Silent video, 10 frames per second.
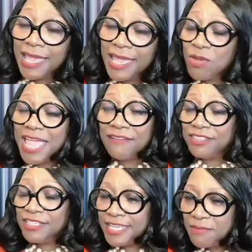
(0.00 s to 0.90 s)
And we
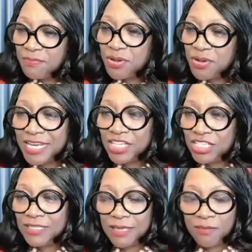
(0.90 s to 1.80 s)
have to keep putting it
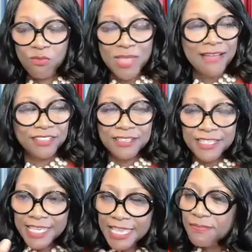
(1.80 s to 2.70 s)
to them. We have to
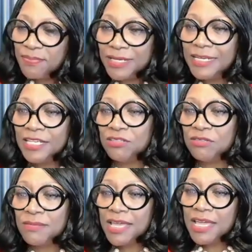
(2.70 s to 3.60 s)
keep putting it to
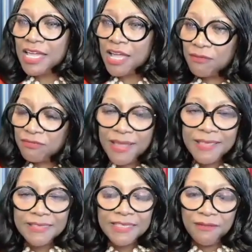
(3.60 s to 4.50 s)
them, our
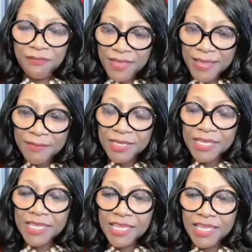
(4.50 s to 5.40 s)
friends and
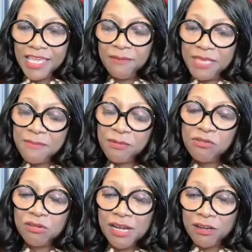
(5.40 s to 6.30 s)
family and people
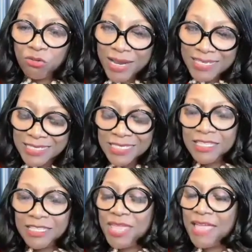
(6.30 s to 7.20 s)
who are our acquaintances,
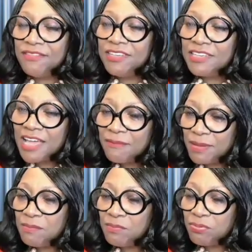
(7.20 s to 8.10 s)
that we have not
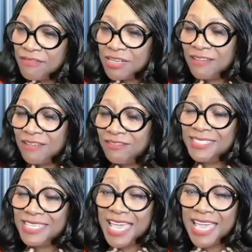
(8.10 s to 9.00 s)
been brave enough to
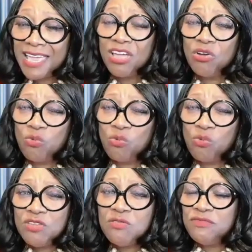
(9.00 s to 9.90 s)
say, what
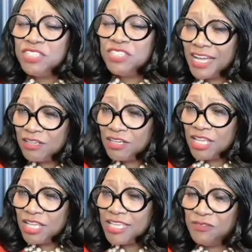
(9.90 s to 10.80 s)
you've done
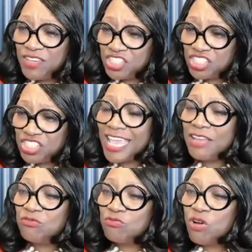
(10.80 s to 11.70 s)
is vicious
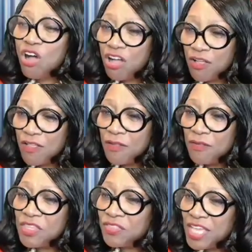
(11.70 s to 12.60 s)
and wrong.
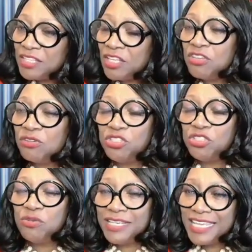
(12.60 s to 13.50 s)
The thing that you're
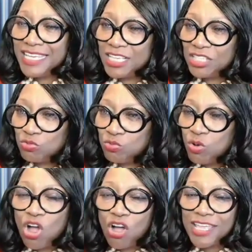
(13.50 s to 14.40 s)
doing is
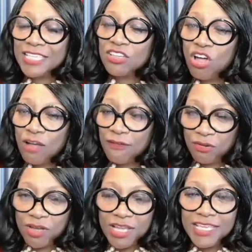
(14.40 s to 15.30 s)
wrong. It's
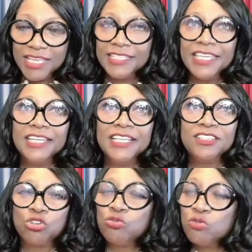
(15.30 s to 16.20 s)
awful. It is
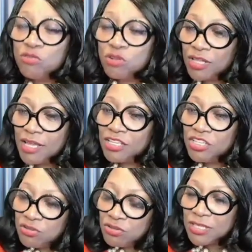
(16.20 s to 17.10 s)
cruel.
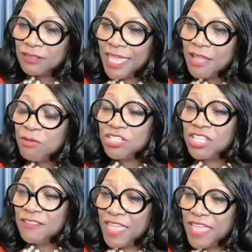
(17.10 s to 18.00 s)
Use the language
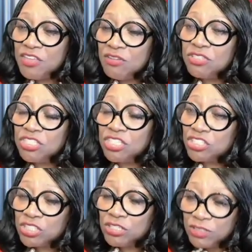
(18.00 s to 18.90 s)
that they use
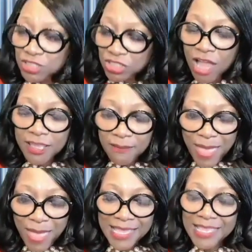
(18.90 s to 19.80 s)
to talk it
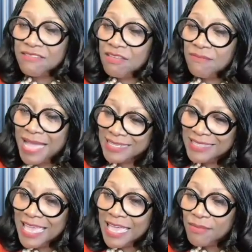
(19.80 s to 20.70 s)
back and give it back to
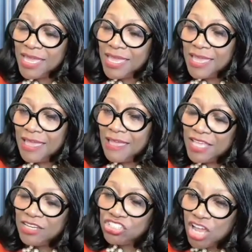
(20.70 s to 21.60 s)
them. And
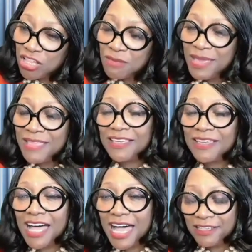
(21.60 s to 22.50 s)
then Charlemagne the
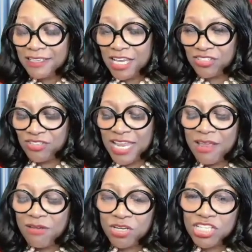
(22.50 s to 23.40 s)
God
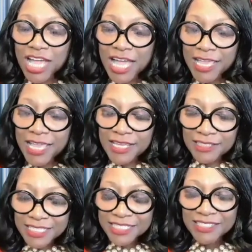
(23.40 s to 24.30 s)
yesterday, which I
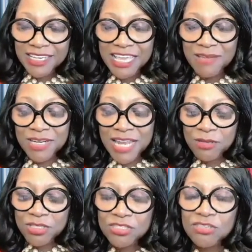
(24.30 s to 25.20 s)
listened to him, and I
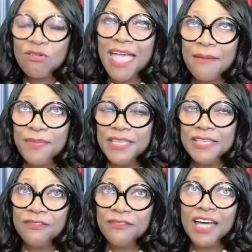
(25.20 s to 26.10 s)
was so happy
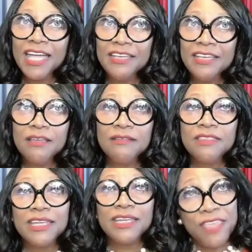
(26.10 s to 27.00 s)
to find
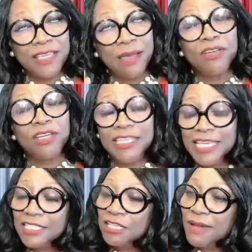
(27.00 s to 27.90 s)
that I think I'm going to
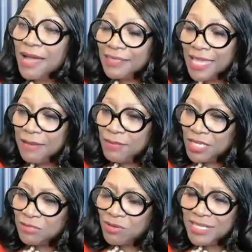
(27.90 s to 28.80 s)
get to my lane,
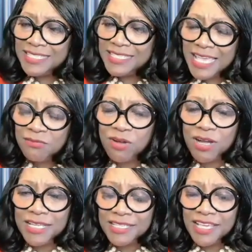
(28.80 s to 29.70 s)
because what he said
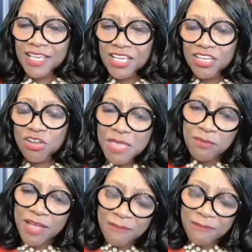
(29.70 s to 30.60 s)
was,
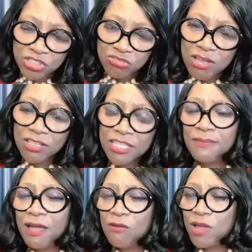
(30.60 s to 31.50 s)
people have been struggling
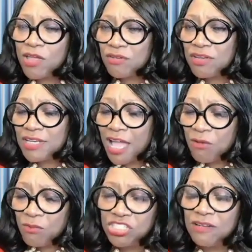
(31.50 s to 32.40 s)
about whether or not
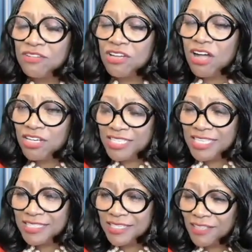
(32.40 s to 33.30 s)
we should have gone to
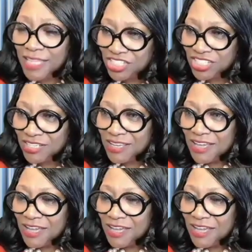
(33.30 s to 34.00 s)
this election,